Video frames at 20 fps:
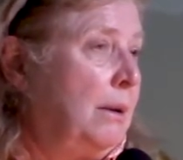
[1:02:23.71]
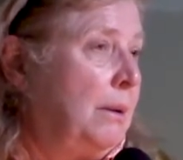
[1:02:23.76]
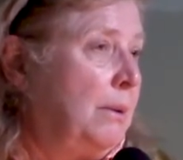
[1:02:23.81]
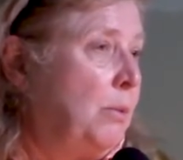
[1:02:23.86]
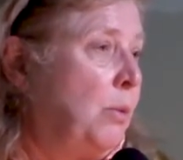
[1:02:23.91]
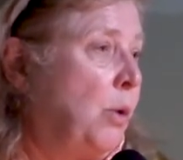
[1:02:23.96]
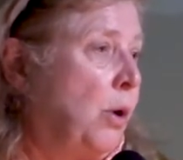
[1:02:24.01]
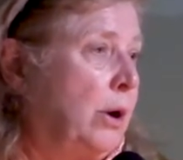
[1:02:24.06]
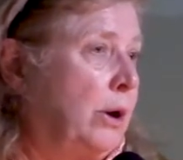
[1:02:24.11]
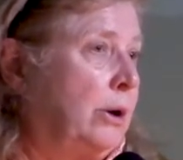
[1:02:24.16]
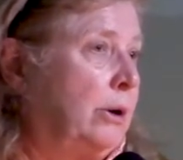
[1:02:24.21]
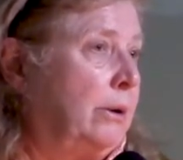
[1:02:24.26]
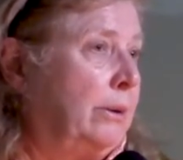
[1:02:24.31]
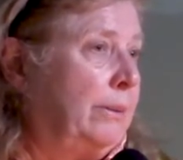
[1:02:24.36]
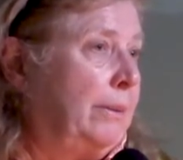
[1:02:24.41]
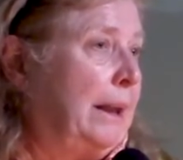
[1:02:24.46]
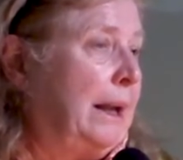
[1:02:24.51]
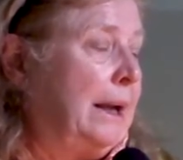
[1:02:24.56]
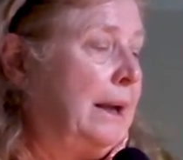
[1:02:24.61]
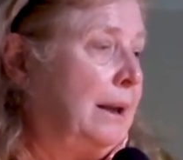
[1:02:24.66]
water
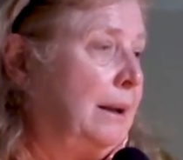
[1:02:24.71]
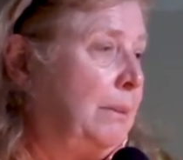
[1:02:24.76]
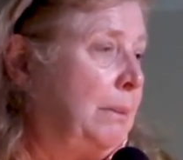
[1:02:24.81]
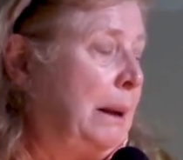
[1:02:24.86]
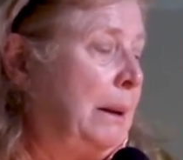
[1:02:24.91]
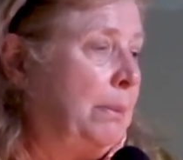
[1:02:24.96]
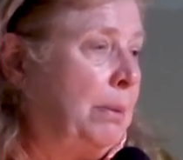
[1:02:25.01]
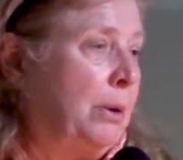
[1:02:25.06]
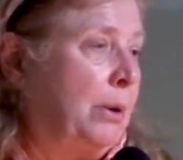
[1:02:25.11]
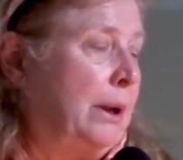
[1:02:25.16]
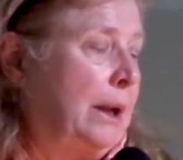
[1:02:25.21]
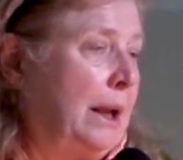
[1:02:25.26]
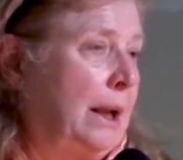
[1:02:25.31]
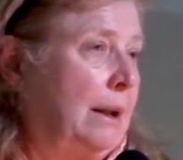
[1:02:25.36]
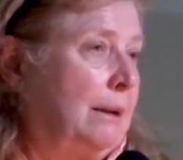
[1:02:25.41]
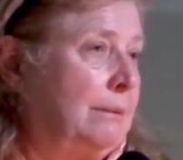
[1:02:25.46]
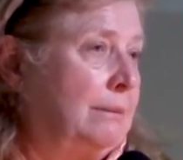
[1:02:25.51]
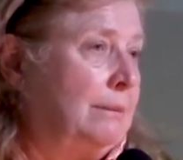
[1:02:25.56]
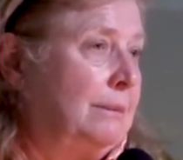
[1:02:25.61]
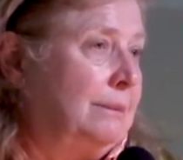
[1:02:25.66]
that could be put
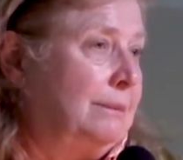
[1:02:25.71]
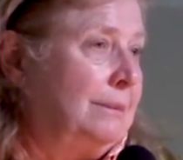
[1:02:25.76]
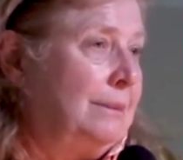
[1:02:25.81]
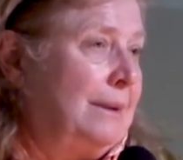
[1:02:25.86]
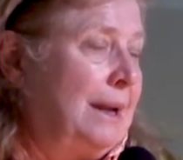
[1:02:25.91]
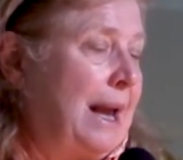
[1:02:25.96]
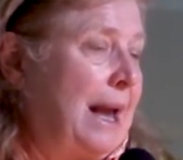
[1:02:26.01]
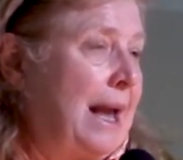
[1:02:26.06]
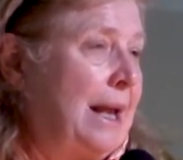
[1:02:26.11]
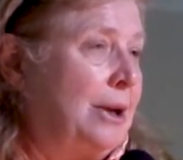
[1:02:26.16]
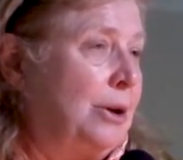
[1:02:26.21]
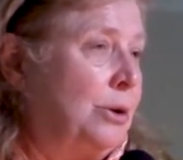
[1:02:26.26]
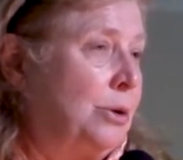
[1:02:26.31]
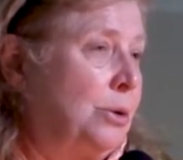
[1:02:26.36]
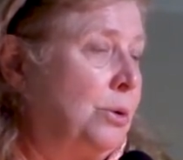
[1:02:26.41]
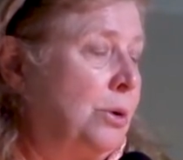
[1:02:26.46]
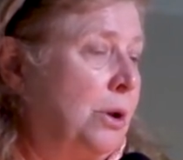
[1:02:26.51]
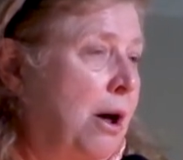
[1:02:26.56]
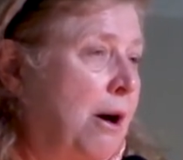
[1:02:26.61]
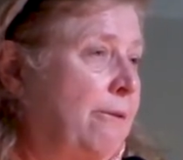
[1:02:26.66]
in and
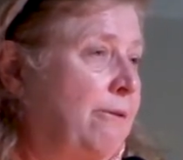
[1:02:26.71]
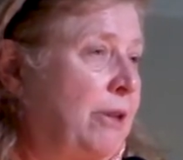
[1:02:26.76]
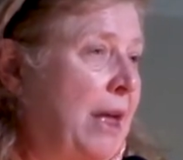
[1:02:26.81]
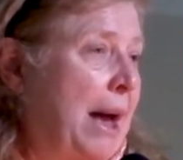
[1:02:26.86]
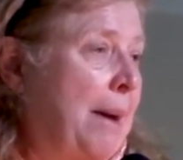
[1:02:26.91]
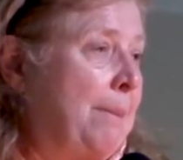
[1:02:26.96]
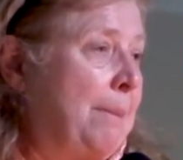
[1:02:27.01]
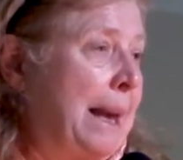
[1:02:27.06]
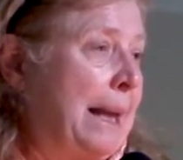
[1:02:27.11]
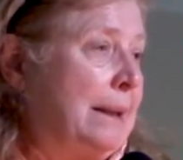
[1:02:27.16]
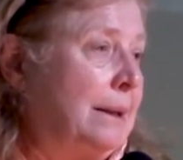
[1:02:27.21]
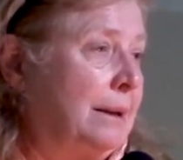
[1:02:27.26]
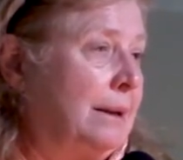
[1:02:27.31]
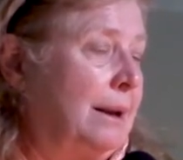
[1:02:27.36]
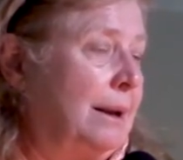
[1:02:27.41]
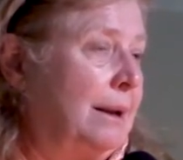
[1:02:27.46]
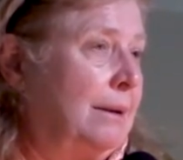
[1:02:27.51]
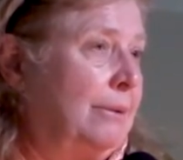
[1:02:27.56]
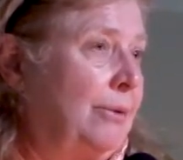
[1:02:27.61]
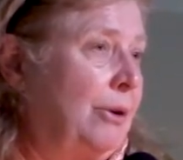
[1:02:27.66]
cool off that metal
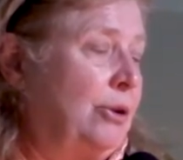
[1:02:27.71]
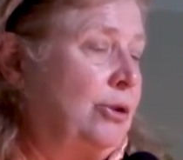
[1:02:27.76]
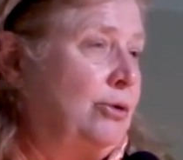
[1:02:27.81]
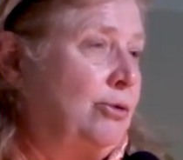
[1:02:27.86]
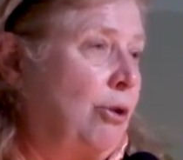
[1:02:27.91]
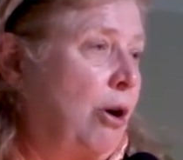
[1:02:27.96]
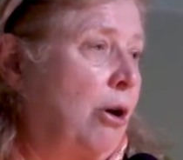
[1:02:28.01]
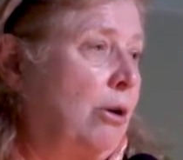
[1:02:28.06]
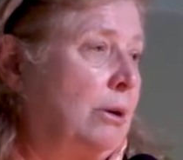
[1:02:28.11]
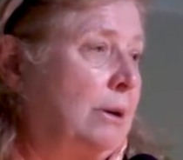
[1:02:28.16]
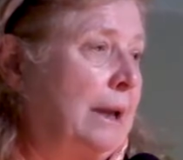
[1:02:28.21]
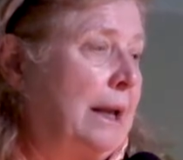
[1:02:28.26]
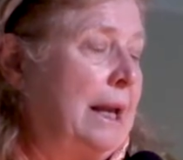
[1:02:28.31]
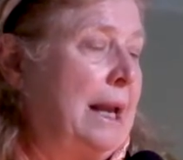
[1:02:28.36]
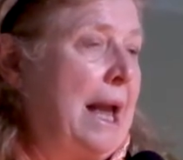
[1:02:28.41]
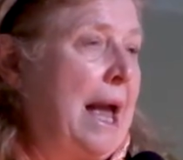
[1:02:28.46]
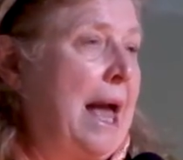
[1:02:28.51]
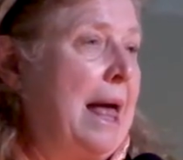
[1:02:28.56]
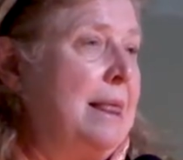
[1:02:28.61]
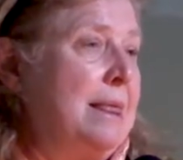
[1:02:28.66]
very
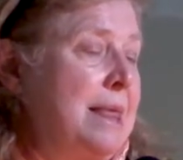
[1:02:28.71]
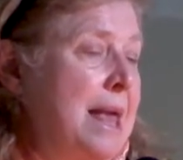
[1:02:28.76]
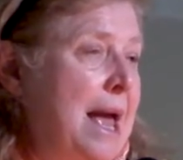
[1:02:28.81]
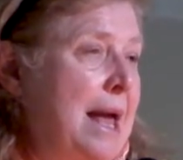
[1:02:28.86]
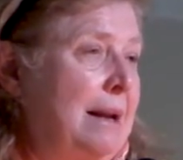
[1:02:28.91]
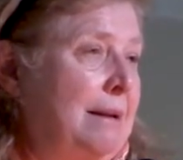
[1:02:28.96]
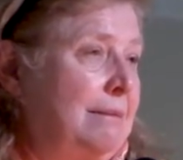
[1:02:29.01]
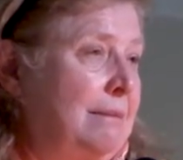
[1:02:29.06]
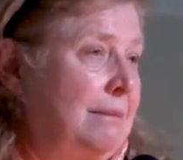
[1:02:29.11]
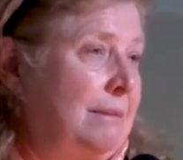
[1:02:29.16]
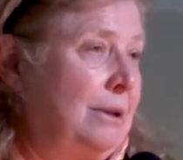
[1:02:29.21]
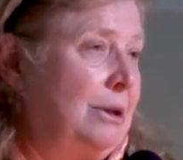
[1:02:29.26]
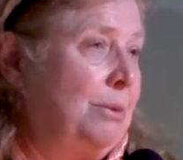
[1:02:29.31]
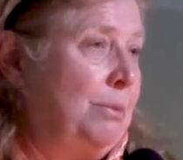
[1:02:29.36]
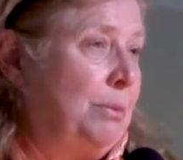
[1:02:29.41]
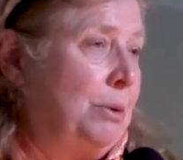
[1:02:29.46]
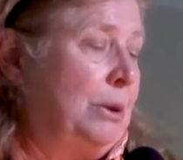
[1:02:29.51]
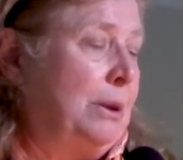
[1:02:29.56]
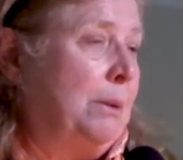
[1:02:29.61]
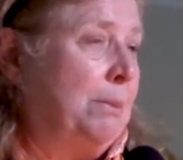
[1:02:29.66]
strongly. And then you
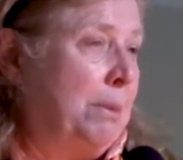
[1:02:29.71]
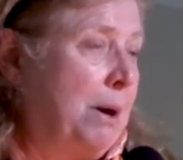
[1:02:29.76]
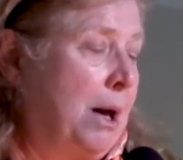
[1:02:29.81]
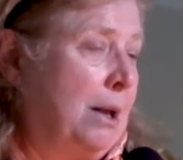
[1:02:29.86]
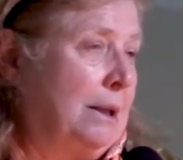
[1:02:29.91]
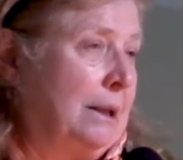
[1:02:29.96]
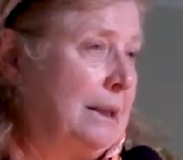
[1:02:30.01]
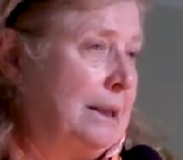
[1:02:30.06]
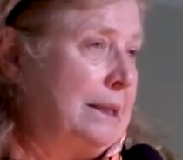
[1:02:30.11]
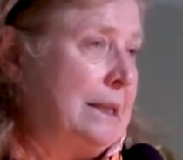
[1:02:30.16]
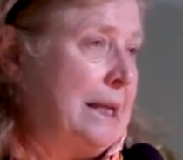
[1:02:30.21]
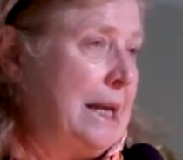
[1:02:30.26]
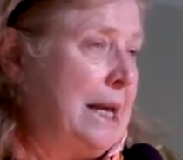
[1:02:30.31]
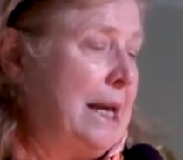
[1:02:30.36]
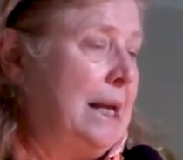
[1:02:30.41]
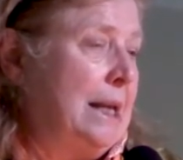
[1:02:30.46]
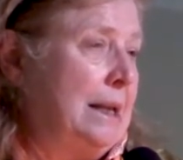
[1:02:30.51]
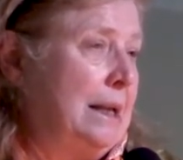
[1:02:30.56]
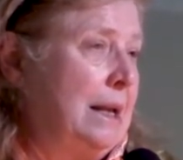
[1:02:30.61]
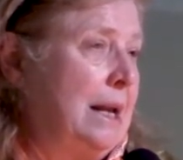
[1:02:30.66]
put the bottles
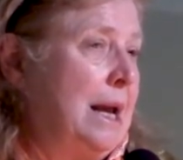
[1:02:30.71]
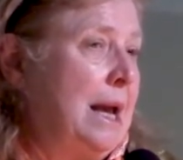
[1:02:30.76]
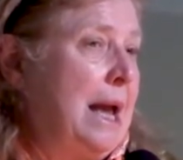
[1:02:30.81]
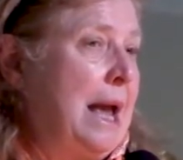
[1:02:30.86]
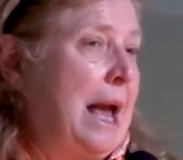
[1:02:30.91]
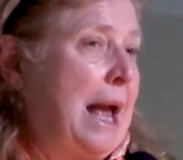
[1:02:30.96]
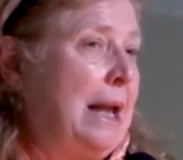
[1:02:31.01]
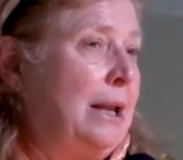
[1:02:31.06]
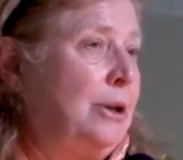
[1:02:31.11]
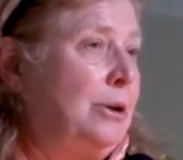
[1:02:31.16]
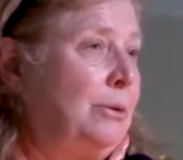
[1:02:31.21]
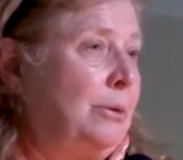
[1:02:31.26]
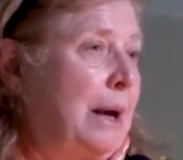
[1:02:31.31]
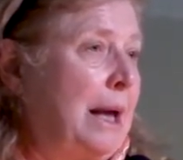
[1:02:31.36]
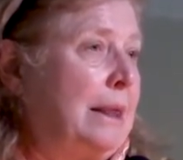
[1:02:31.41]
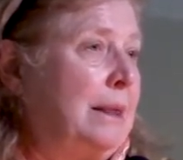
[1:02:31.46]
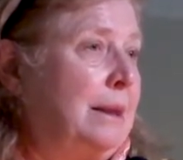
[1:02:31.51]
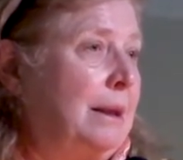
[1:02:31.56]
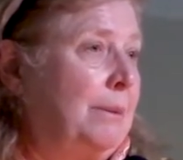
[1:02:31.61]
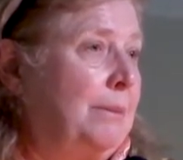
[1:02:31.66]
in and you
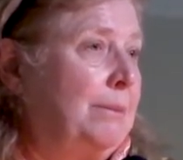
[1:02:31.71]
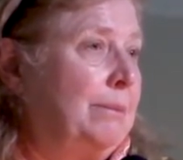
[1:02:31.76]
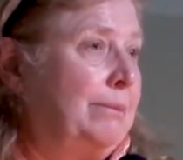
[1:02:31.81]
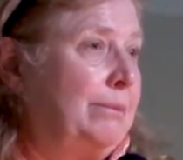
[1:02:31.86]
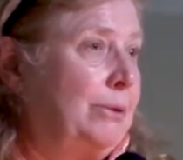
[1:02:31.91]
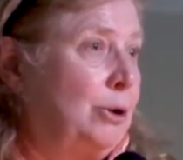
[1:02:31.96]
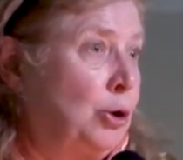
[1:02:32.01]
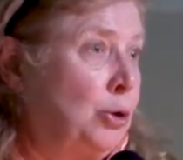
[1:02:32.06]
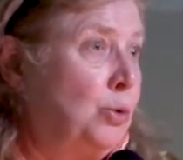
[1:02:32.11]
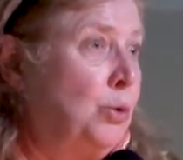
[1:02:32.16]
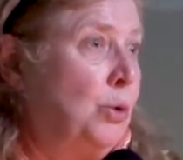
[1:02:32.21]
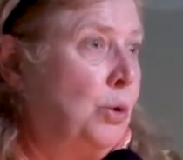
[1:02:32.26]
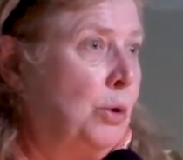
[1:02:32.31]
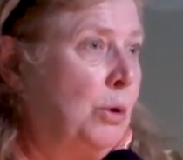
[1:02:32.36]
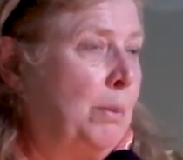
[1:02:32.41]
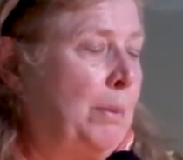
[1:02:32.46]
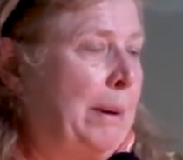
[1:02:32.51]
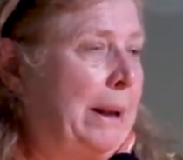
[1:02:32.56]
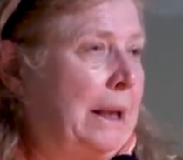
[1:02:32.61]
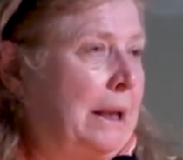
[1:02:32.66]
get them
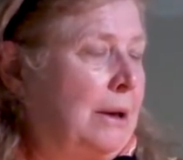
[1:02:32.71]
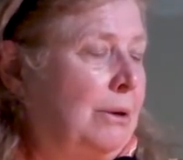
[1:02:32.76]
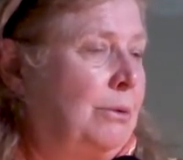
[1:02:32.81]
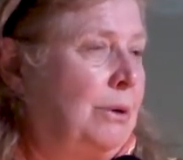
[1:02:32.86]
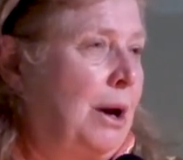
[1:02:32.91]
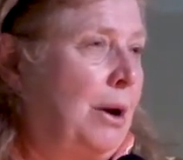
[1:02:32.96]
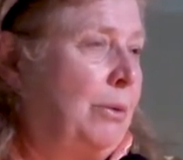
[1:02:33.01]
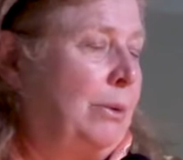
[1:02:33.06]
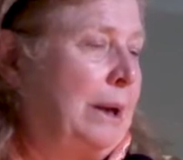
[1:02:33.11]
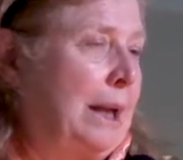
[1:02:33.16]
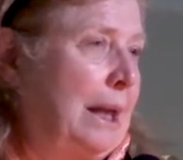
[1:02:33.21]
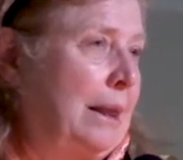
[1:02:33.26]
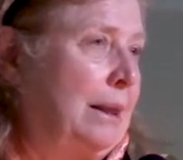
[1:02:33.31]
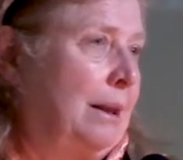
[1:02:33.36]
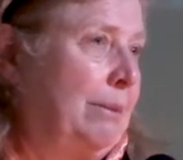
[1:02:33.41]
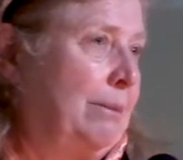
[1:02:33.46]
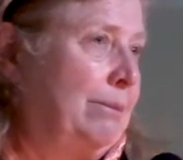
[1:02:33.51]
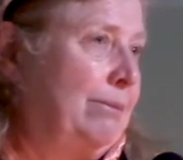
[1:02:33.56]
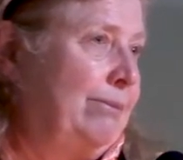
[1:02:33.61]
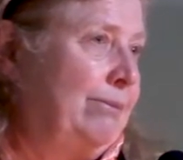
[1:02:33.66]
cool, but you don't get
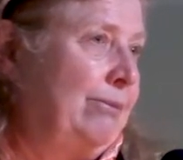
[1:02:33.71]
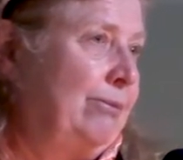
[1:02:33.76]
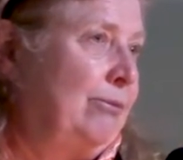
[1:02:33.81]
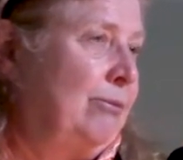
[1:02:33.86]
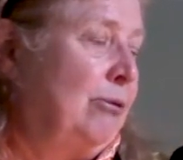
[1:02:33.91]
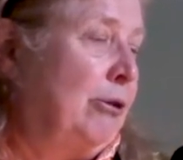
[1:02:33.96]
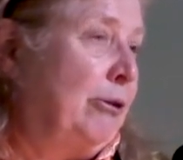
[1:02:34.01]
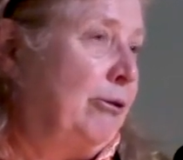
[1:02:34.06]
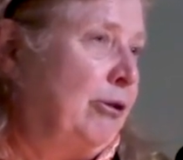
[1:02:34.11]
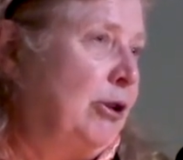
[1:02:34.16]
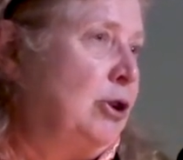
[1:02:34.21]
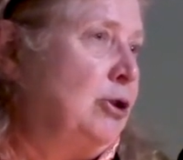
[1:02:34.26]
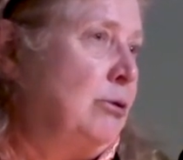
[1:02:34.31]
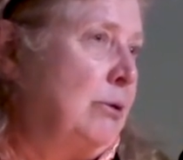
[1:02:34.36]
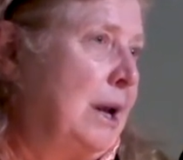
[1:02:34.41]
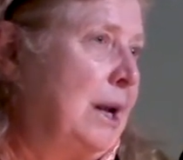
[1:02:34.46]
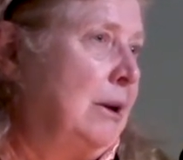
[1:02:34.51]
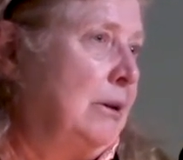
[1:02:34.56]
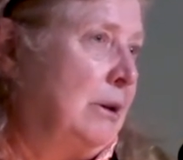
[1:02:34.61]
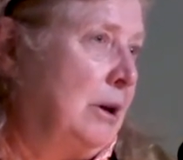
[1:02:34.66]
them
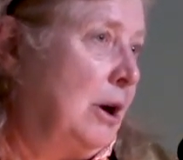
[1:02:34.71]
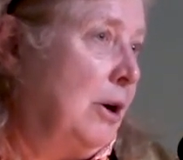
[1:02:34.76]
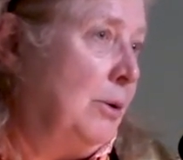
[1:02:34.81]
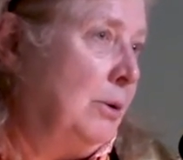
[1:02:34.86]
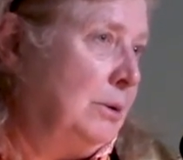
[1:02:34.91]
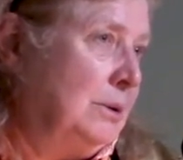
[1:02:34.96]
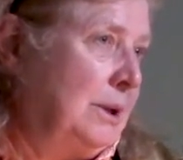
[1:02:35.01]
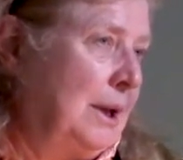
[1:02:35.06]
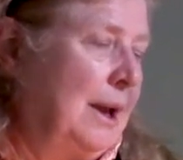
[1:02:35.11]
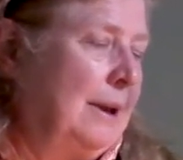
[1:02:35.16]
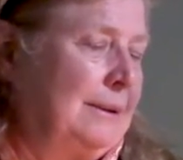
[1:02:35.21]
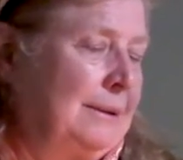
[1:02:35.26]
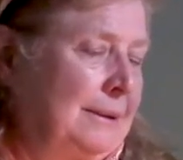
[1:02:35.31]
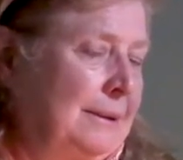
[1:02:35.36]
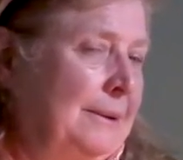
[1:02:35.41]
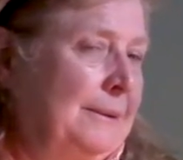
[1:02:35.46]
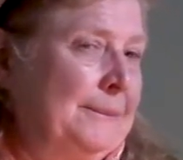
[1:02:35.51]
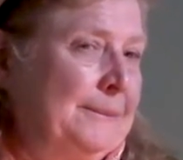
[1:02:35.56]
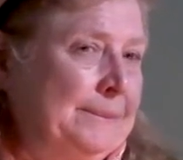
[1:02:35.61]
refrigerator cold, yes.